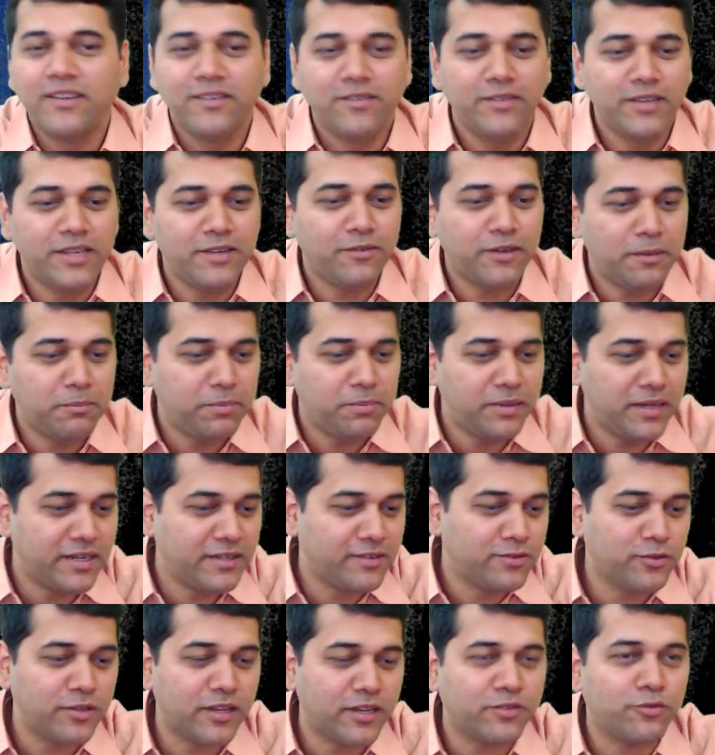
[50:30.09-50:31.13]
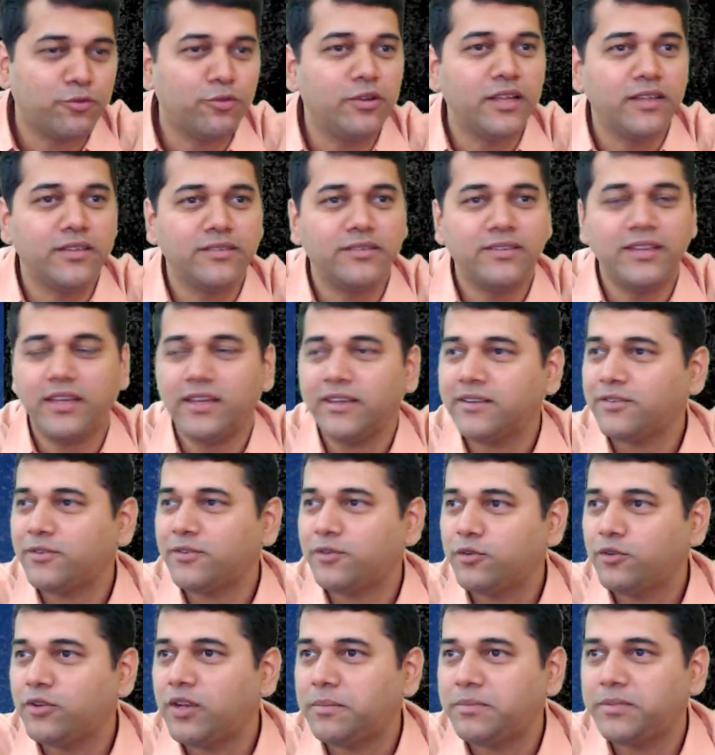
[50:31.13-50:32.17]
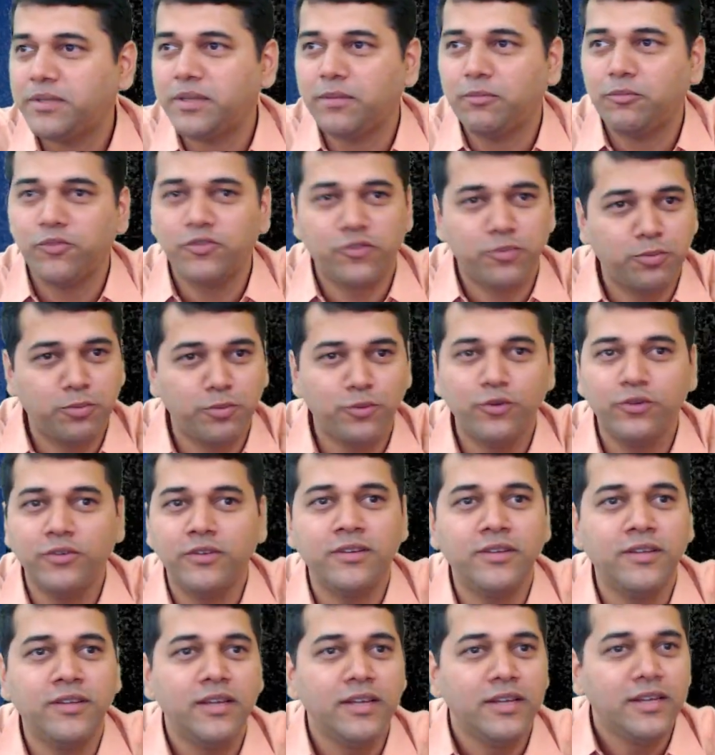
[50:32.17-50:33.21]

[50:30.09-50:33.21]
In one plate, rasgulla is there, gulab jamun spoon.